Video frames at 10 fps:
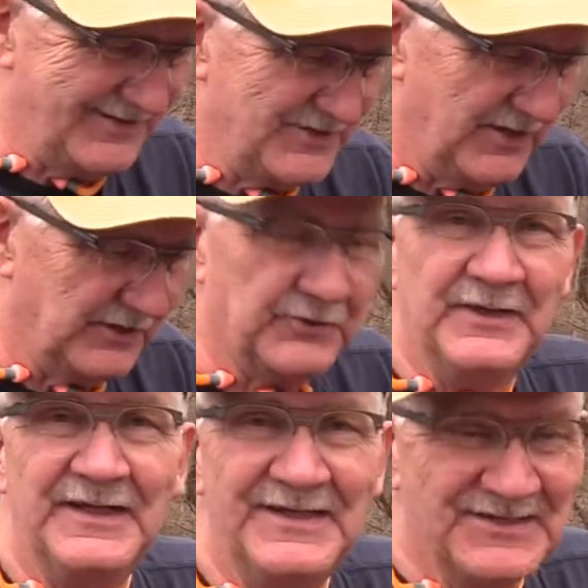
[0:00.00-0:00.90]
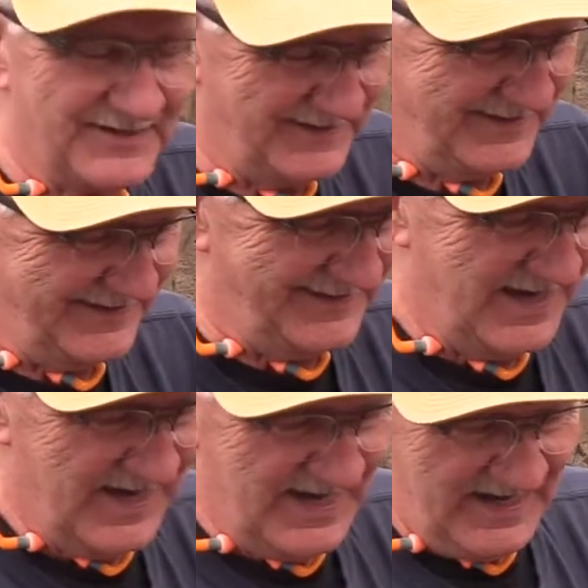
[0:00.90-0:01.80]
John agrees.
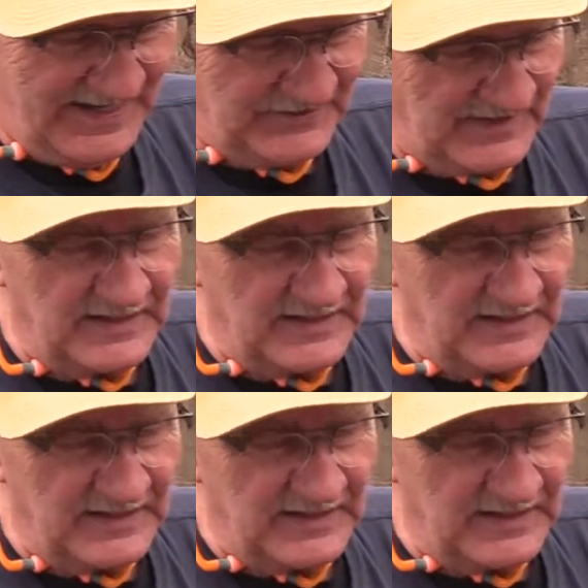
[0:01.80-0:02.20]
Try to